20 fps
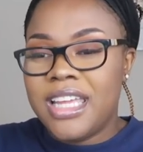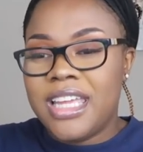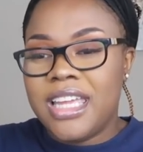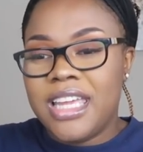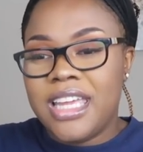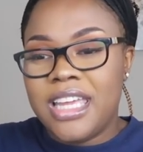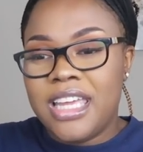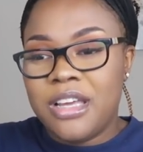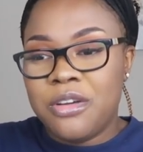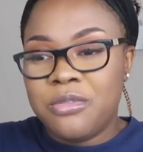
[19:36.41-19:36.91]

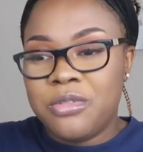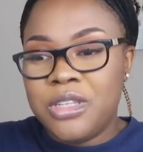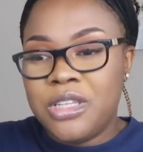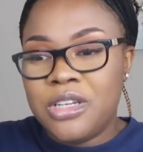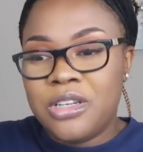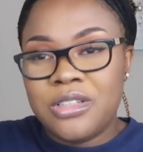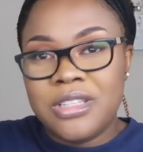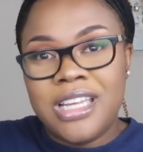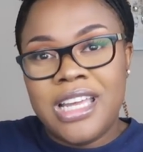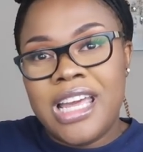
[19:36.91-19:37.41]
and
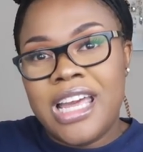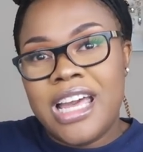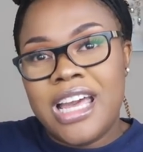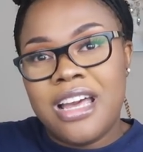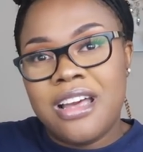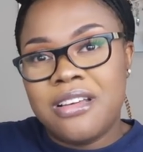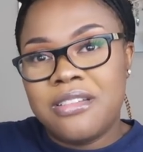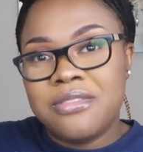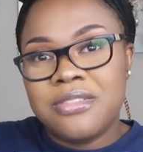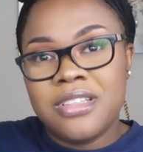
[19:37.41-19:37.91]
we only
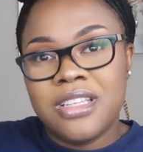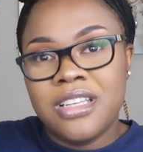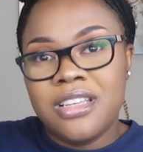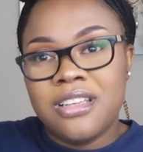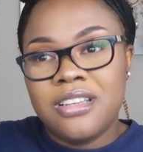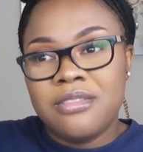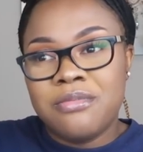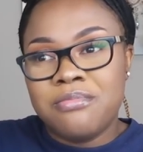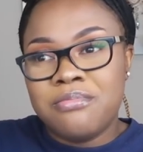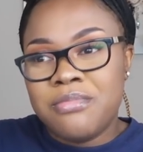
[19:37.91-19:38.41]
have
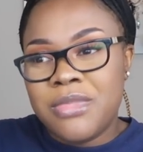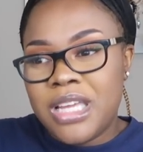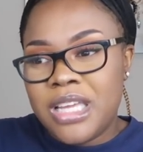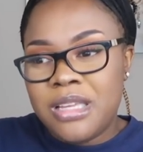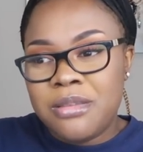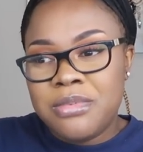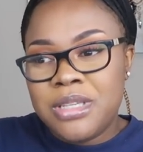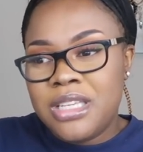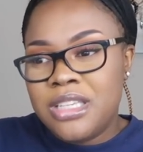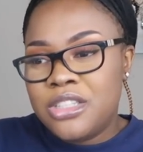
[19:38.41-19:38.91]

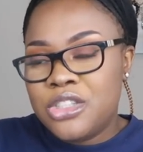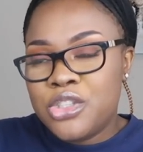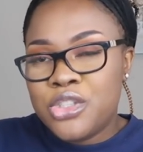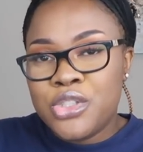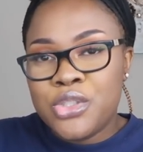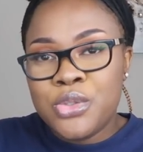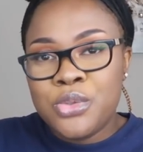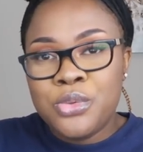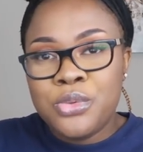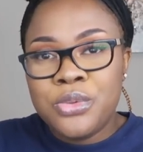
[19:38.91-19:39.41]
maybe
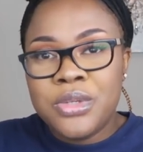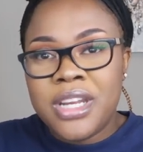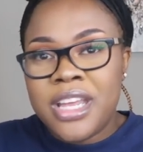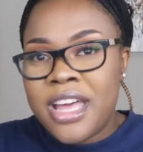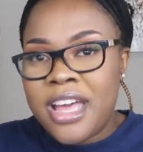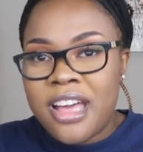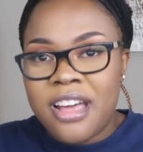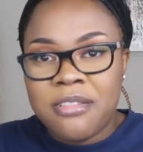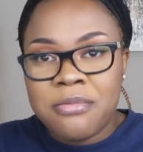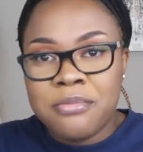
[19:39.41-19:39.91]
two and a
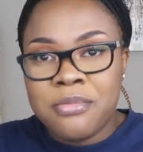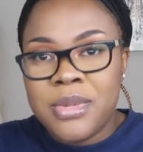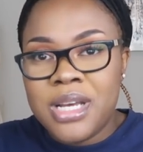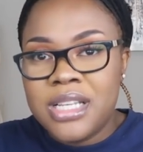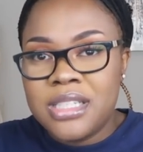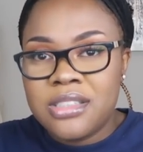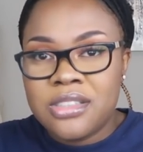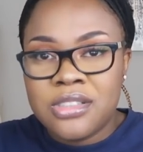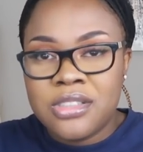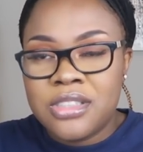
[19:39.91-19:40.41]
half
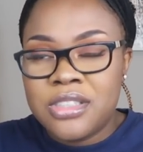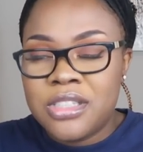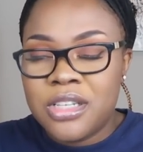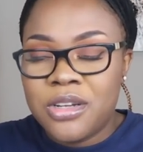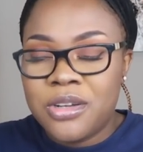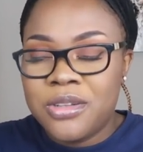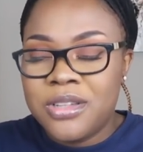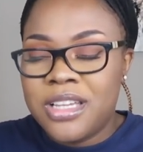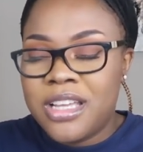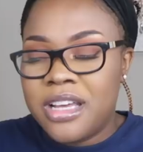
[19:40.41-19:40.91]
months or
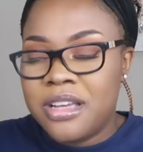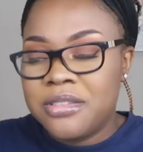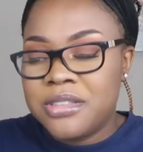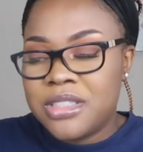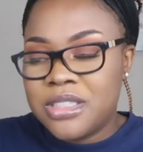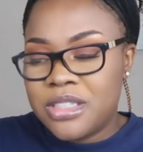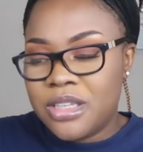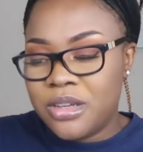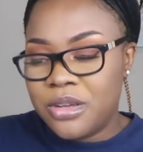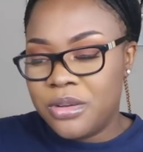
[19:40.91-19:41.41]
so
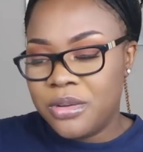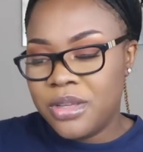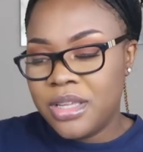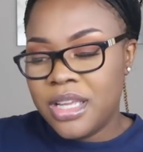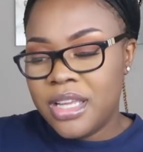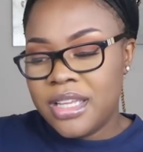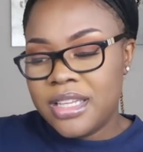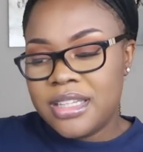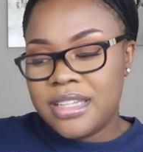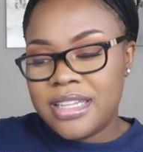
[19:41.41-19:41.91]
left, so
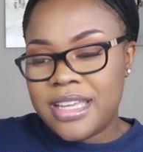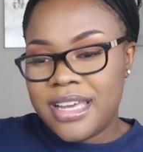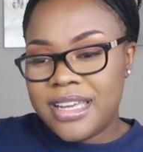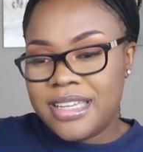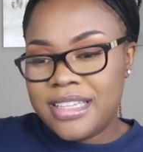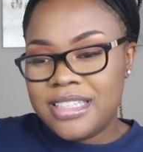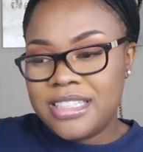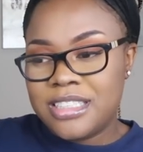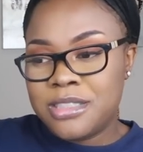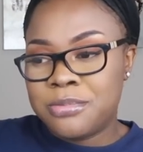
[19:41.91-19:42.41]

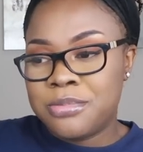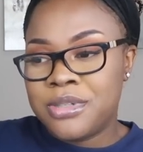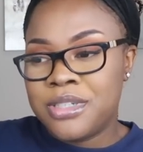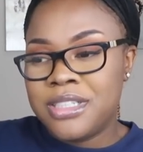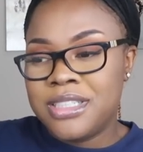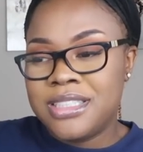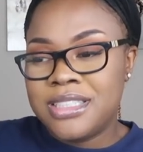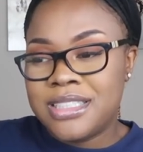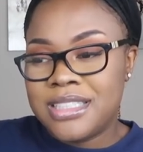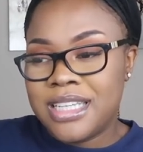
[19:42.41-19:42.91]
that is
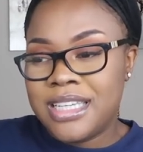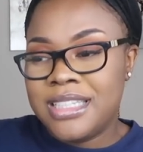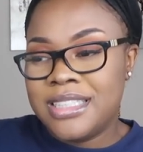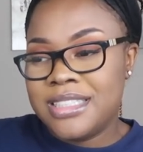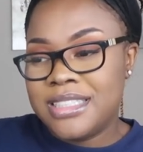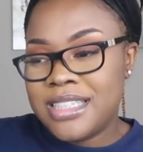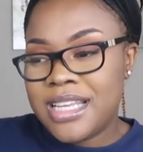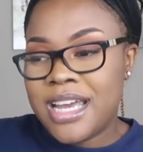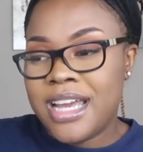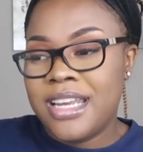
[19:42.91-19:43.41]
pretty
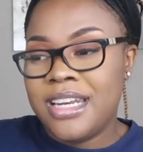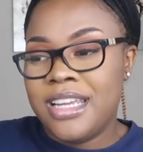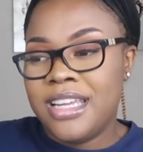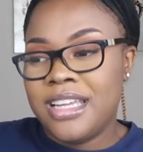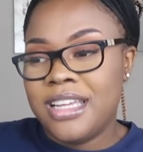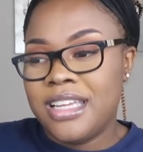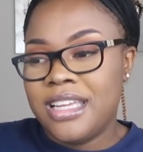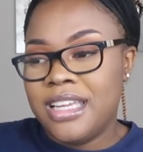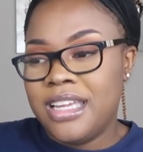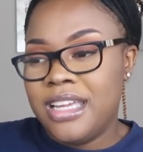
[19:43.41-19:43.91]

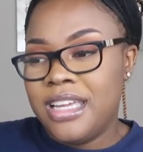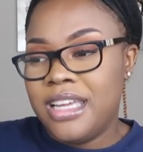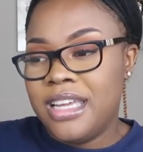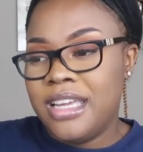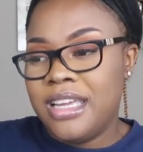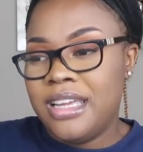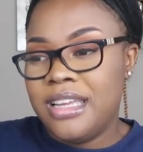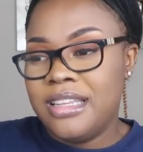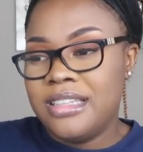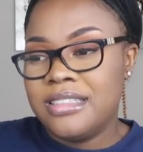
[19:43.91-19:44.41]
exciting
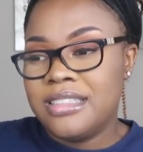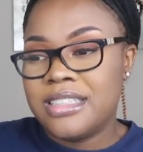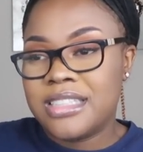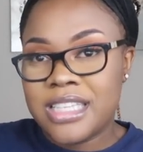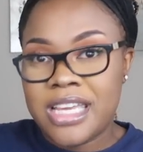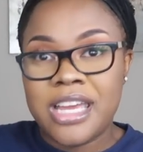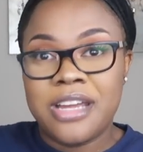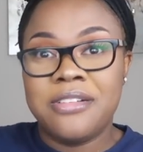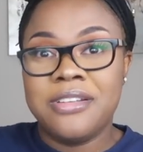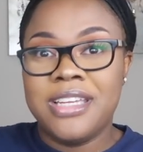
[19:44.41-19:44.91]
and
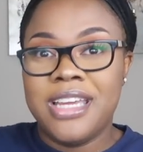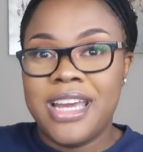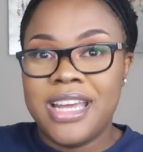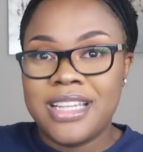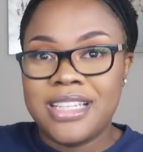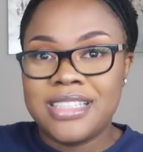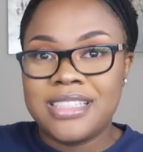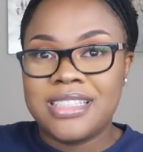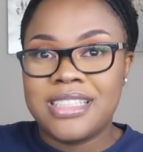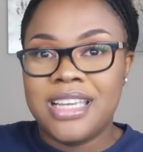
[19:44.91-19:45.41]
scary
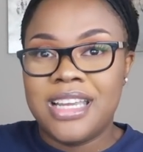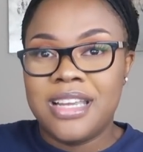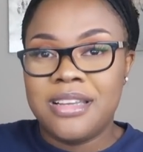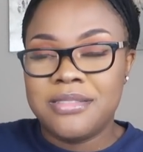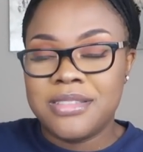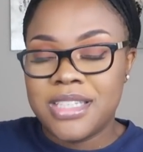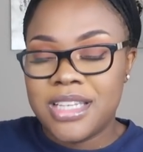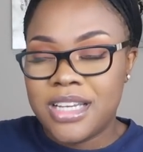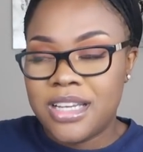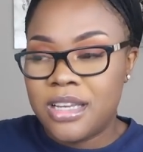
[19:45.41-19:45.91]
at the
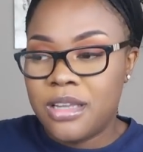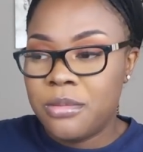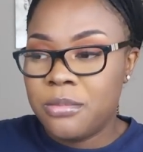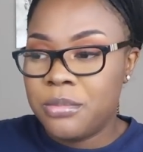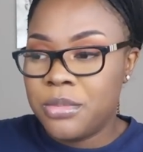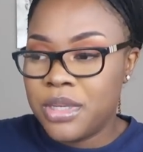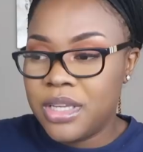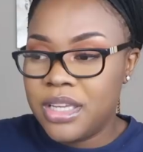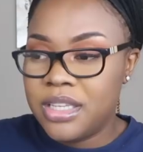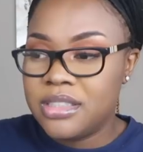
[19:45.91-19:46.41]
same
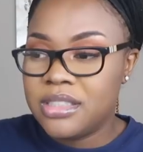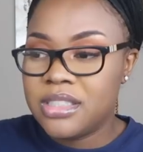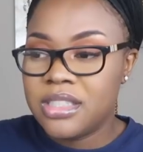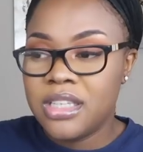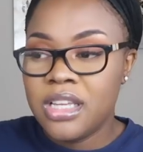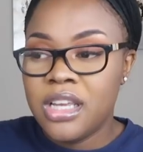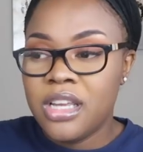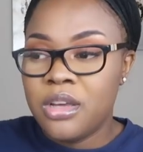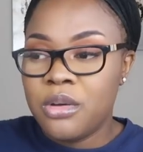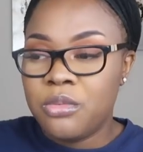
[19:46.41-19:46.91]
time, but
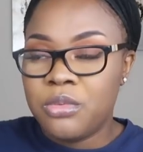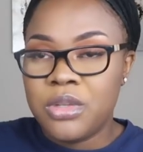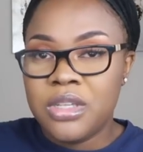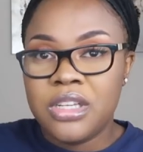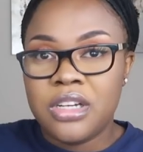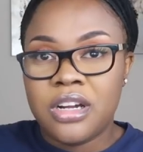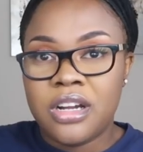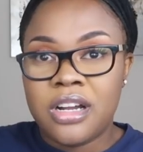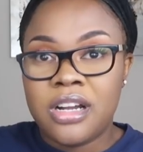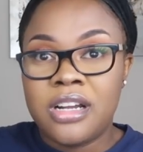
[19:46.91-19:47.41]

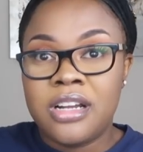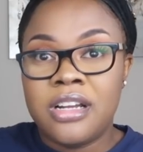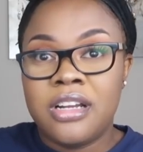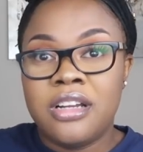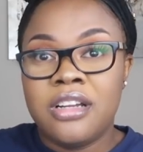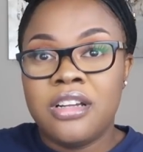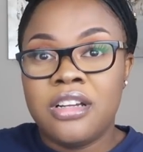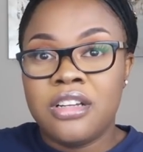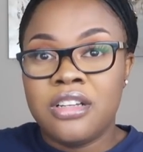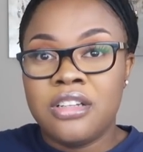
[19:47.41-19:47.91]
we
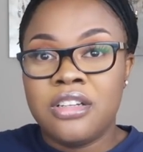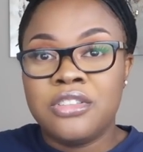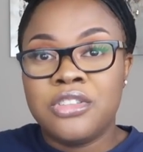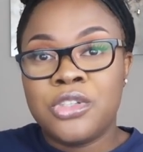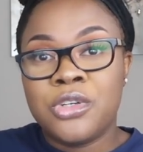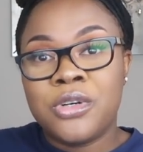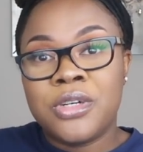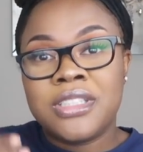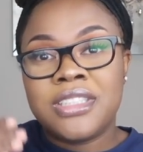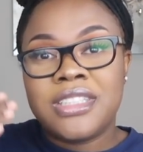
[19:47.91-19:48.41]
are
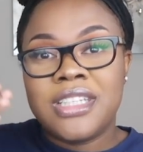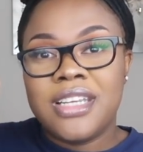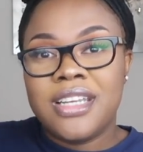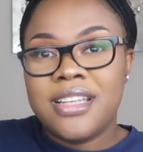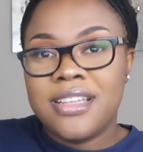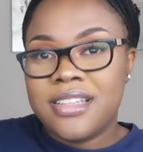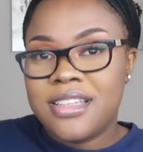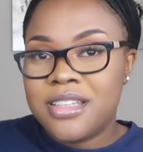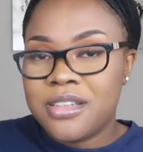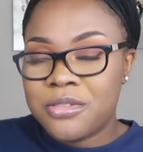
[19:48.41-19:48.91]
towards the
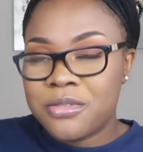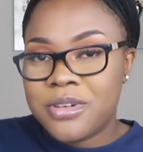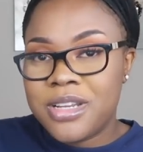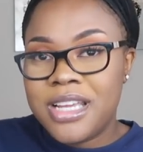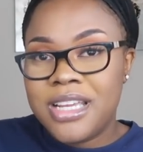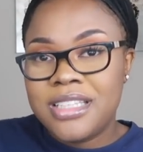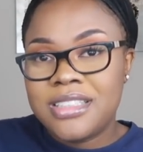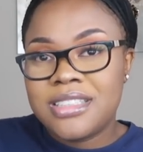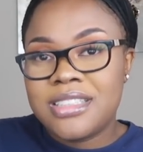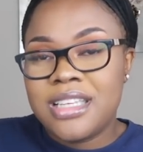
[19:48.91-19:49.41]
end of the
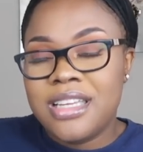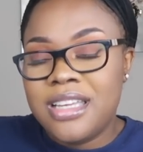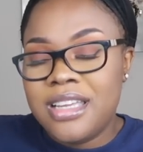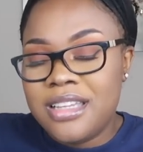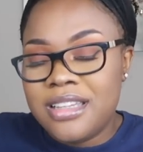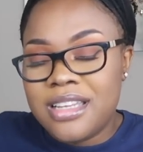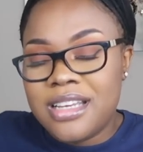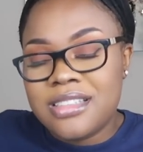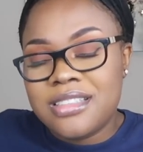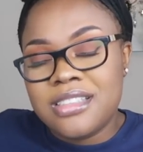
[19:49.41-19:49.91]
race,
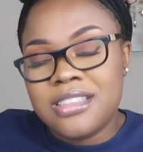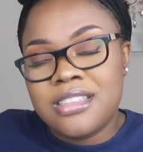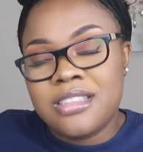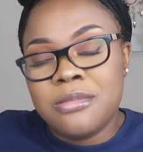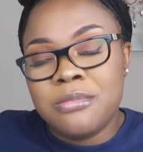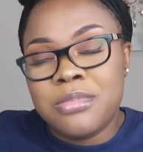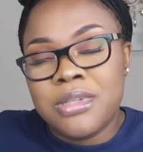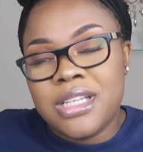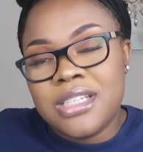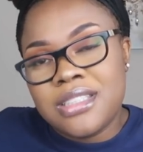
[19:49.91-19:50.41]
and that's
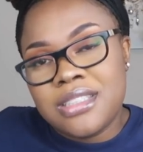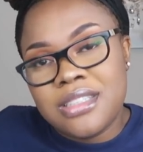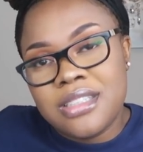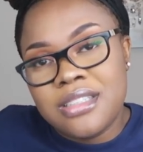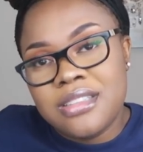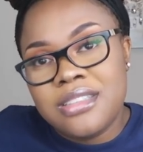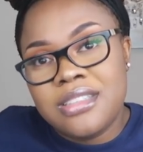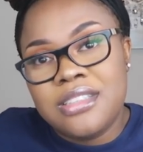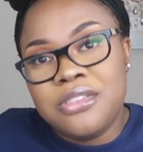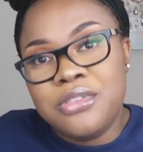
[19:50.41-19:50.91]
just a
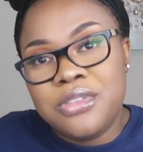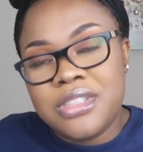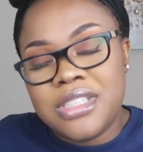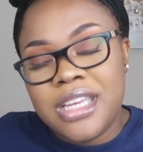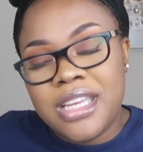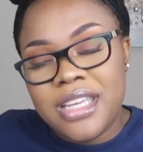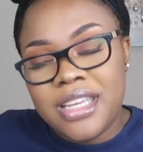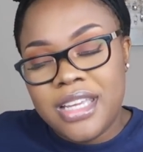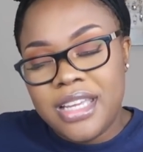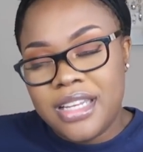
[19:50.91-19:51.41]
blessing to
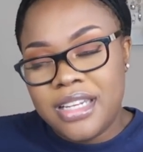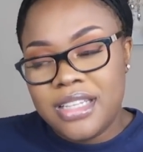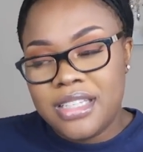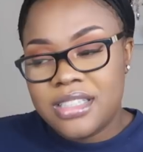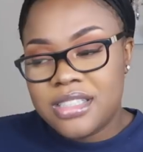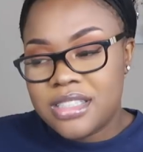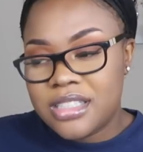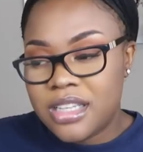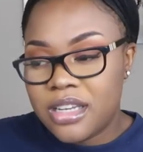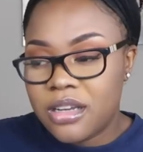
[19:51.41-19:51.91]
say in
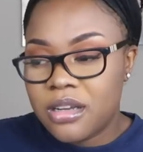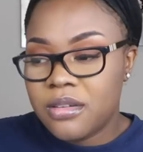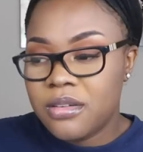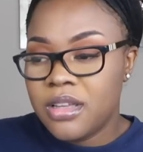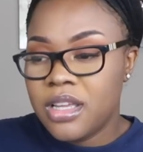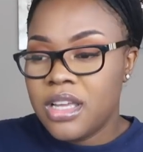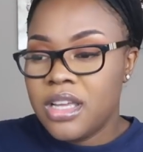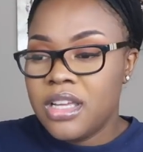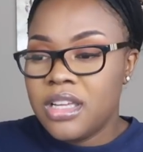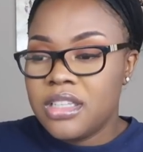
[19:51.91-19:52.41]
itself.